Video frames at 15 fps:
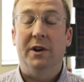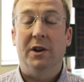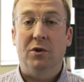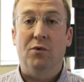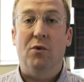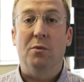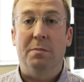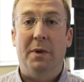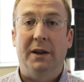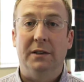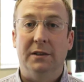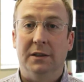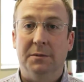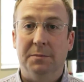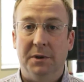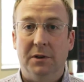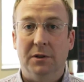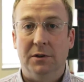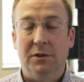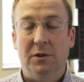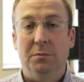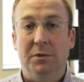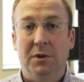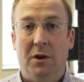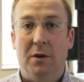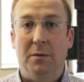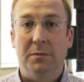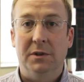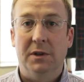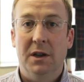in a group basis, because
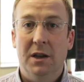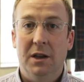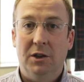sometimes